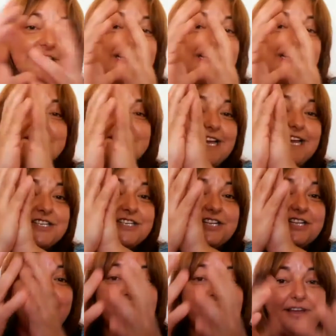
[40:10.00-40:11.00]
is then to
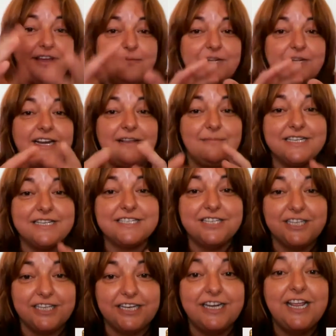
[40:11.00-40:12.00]
have feminine and
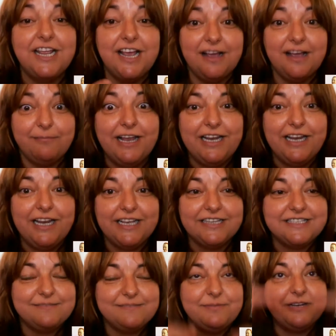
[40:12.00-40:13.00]
masculine balance,
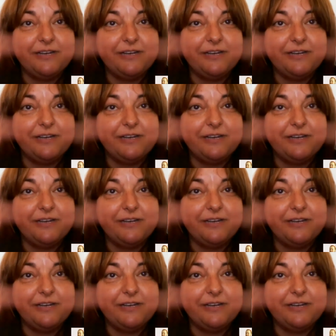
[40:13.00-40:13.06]
but